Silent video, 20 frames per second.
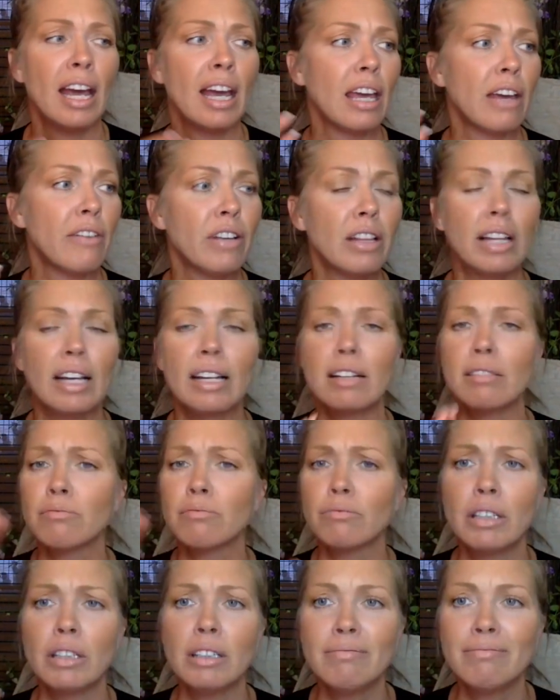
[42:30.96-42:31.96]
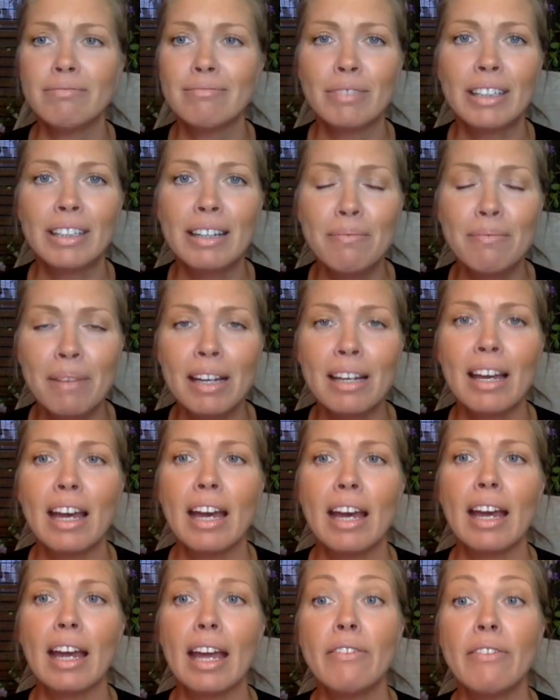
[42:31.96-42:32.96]
If it we can make,
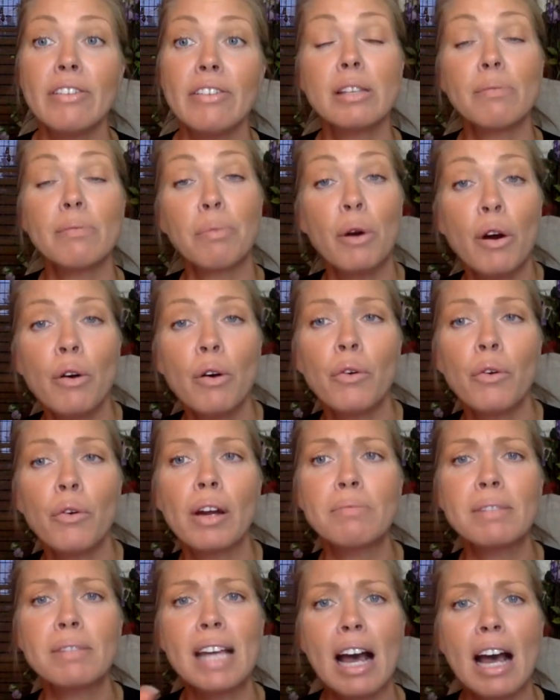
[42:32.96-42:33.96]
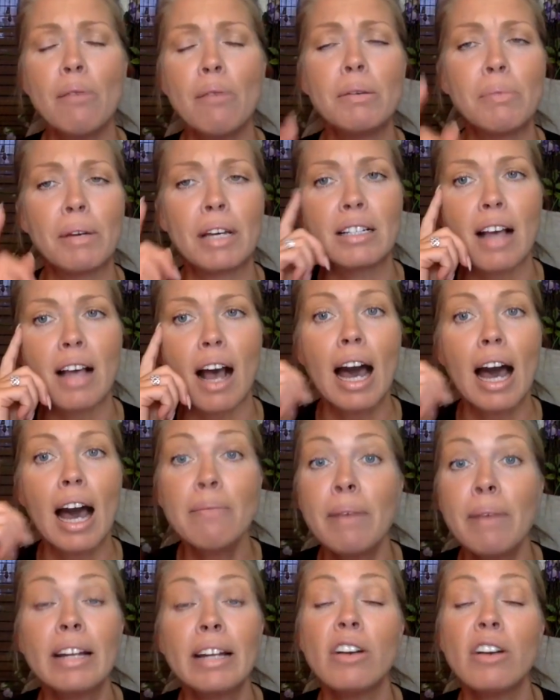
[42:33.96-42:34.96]
if it's the program, tell me, because I
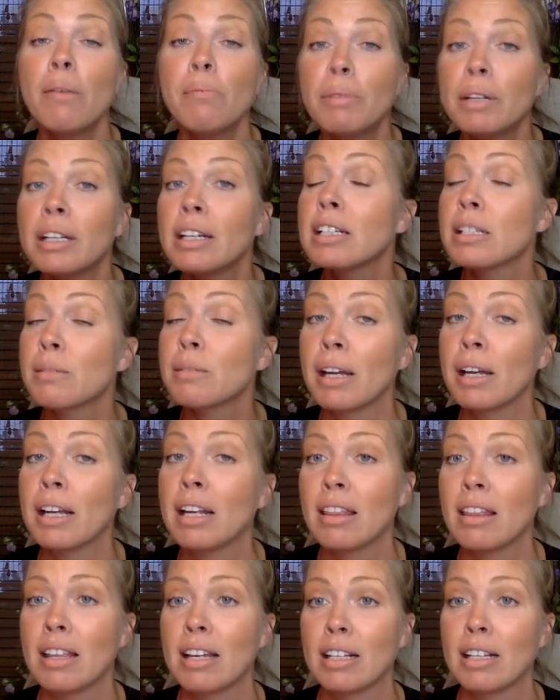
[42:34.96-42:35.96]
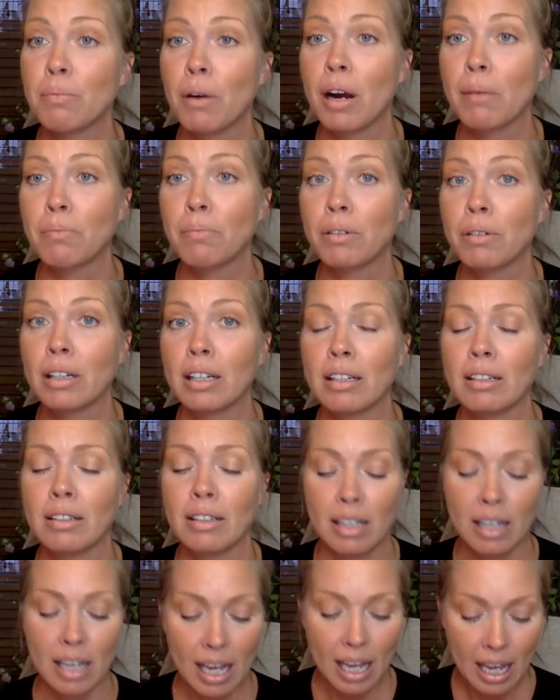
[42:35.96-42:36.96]
might not be explaining things properly.
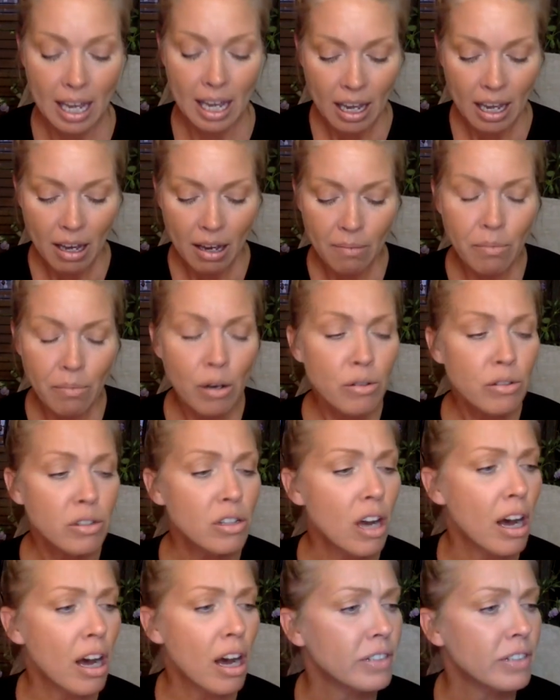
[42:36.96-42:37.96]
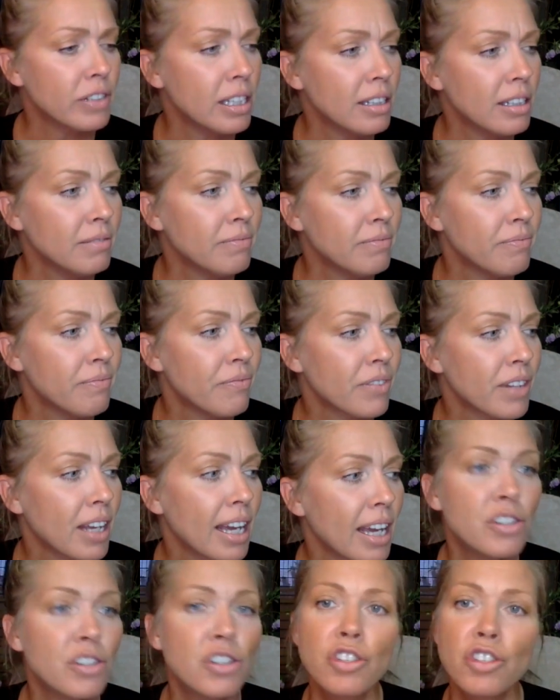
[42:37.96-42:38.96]
Most often,
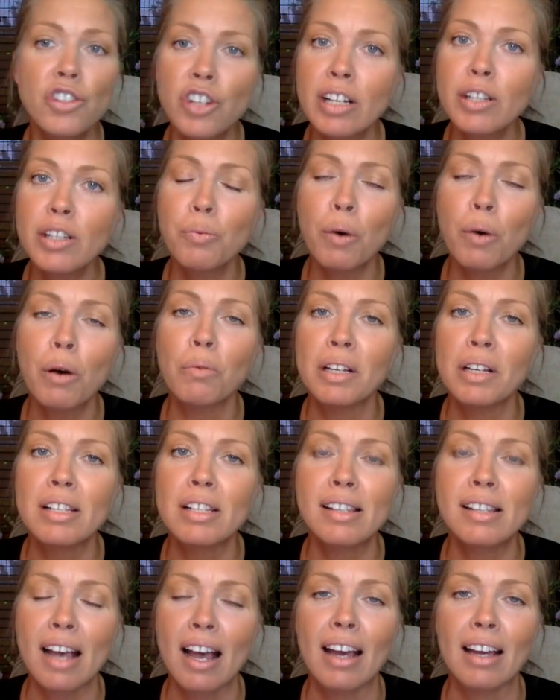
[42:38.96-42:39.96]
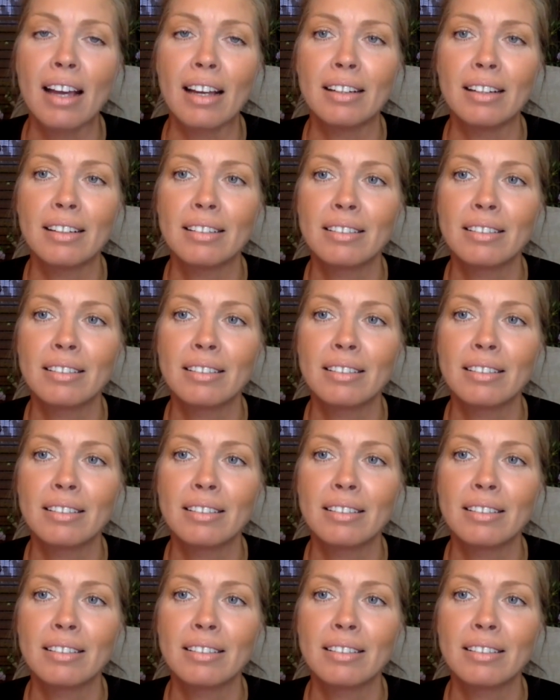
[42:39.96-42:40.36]
it's just what we say.